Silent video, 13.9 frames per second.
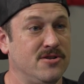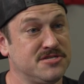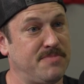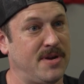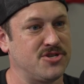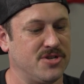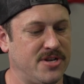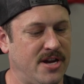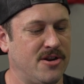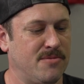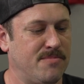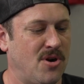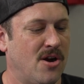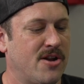especially on
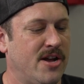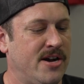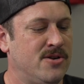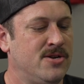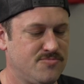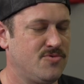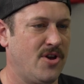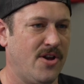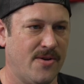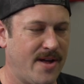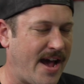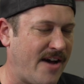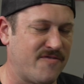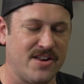your Bronco, you
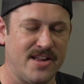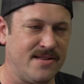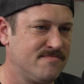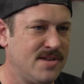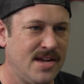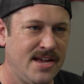have to